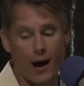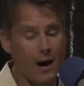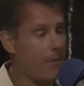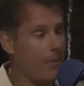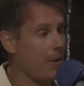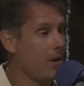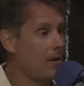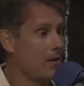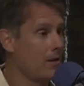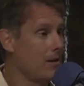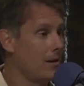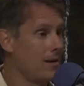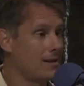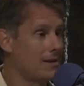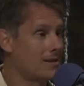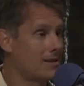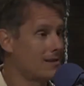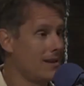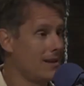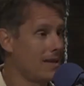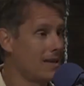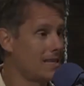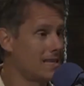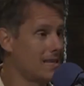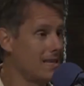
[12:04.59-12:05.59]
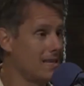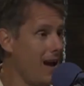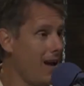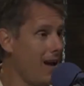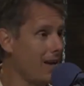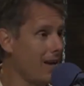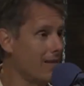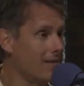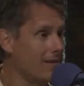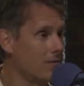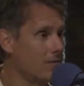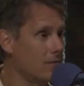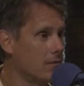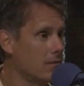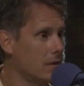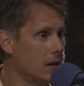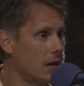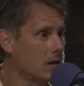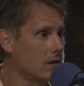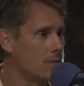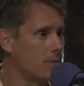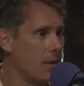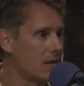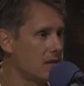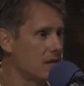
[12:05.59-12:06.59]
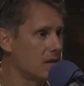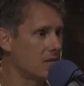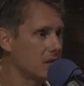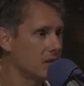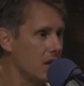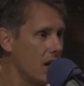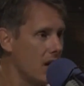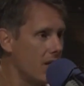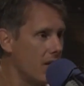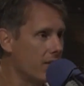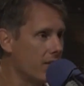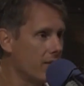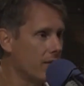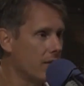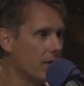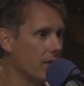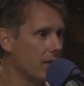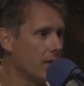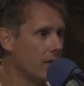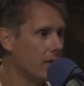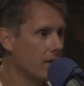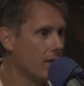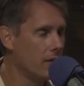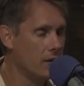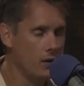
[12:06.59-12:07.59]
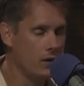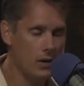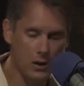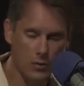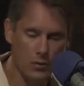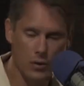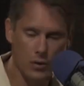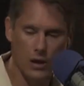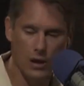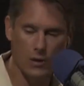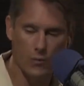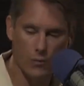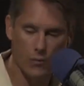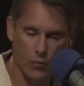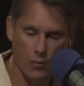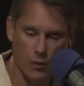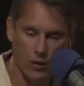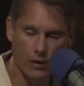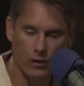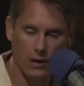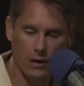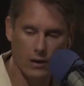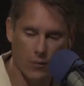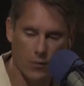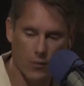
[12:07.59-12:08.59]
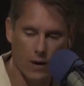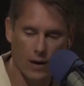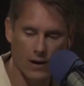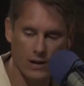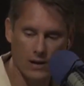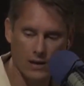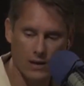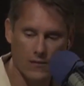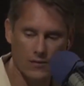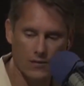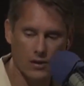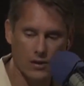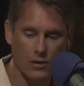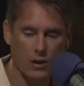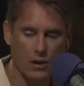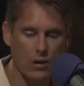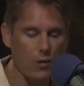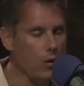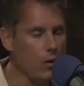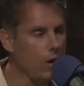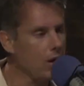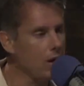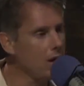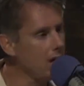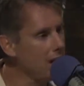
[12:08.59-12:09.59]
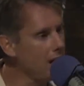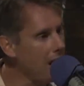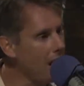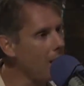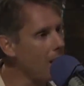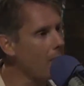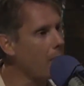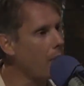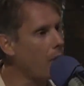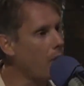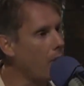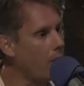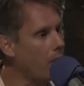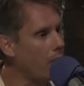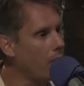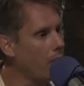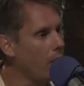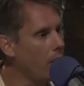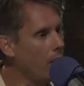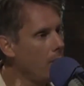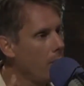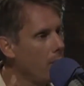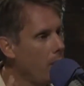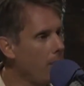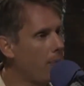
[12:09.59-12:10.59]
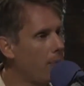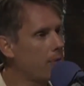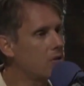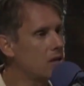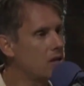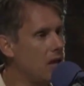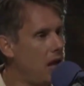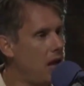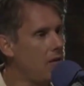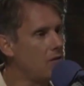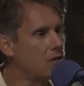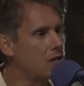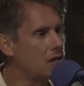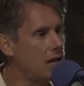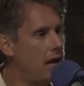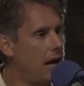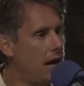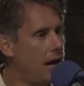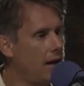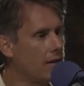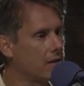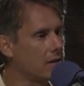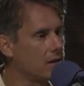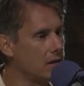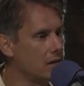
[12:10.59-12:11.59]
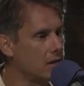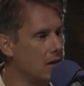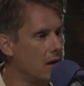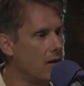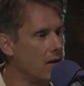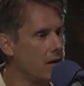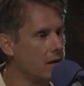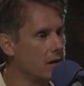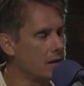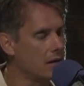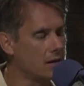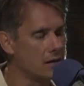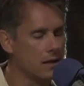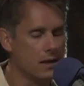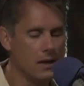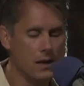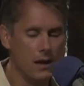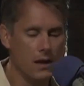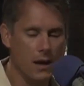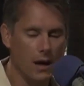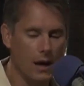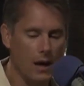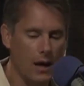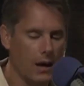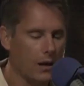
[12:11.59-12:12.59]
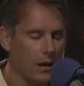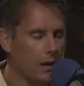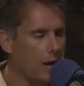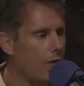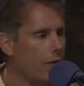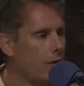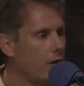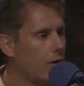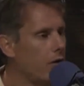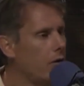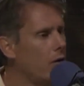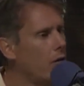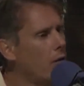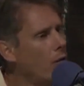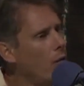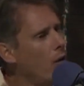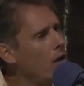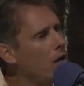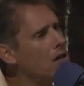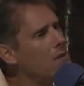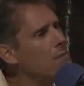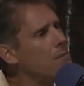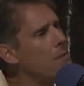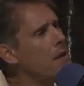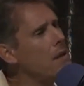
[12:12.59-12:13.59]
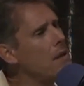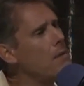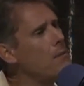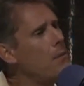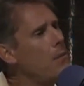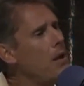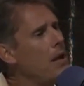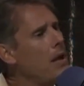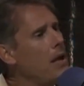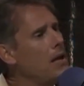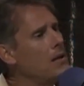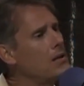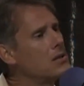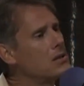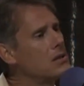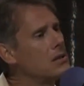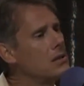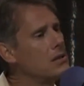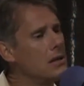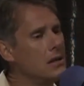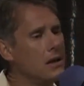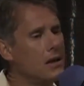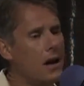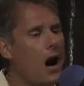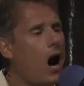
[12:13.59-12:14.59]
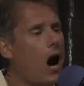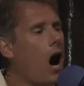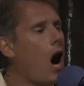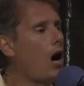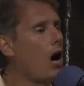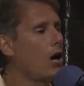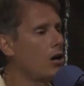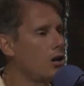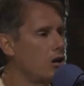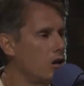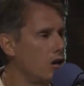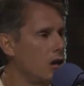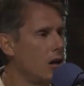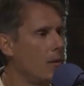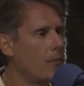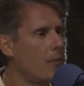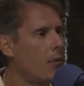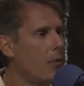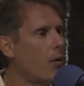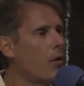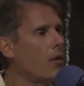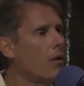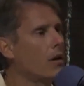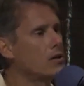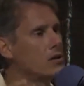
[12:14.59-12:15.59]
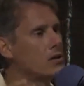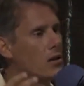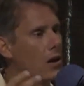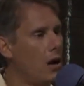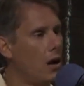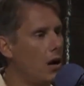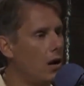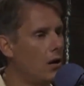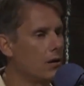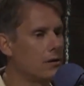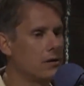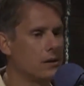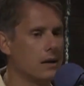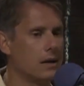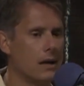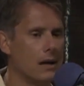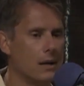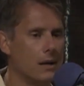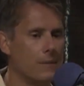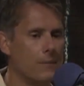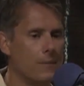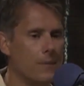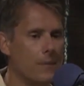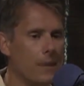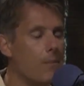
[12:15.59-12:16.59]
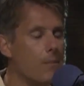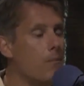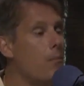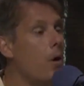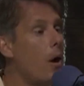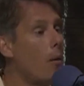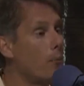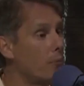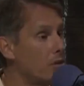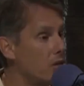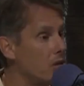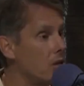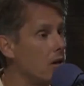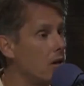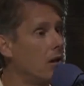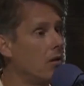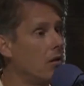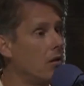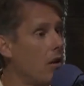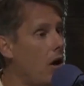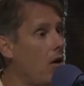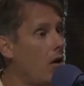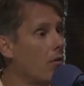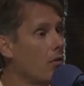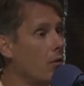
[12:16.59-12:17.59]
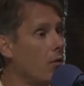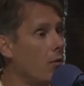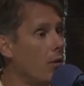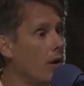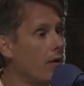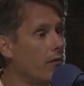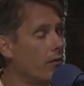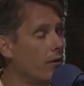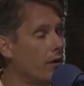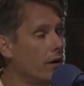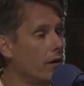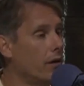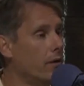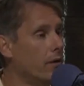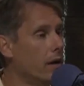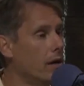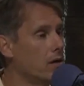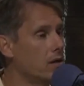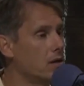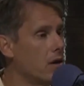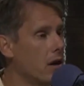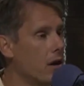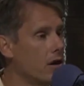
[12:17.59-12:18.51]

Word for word: I mean, it's it's not expensive stuff. Right. You can get really yeah. great stuff. So you yeah. enable yeah. people's lifestyles, these artisans. Yes. I love what you're doing. What's been the biggest hardship or let's call it uh, bumps along the way for you as an right,